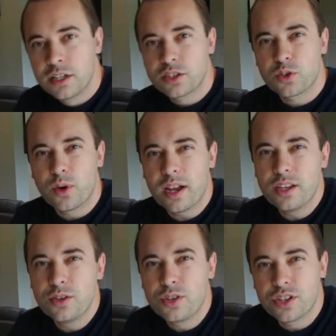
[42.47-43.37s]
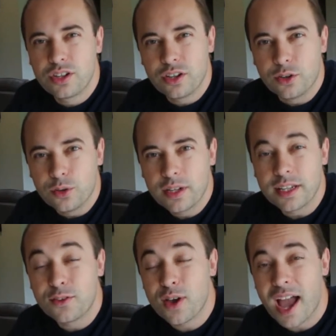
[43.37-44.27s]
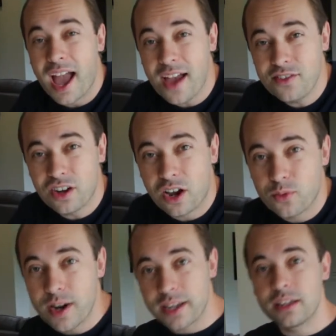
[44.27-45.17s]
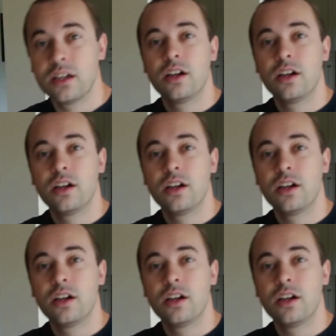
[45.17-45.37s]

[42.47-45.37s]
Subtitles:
So what you should do, if you haven't already,